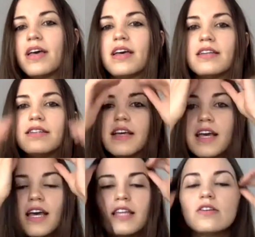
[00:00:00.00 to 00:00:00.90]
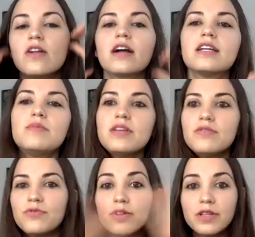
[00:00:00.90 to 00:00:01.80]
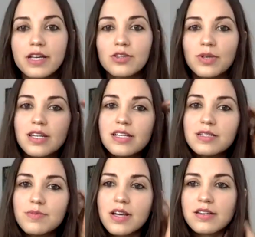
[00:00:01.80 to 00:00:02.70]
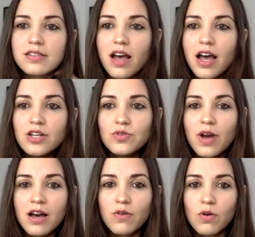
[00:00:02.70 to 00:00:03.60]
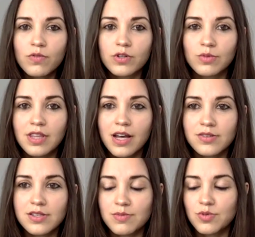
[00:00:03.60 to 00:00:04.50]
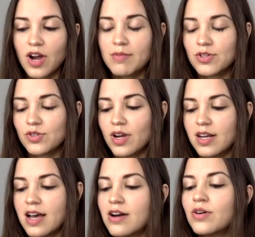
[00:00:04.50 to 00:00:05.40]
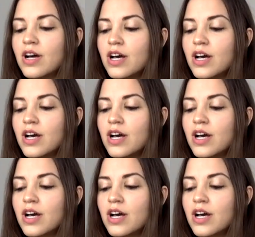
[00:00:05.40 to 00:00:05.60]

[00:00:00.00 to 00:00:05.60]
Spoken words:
And they're not going to be full-length readings because I do have over 3,000 subscribers right now.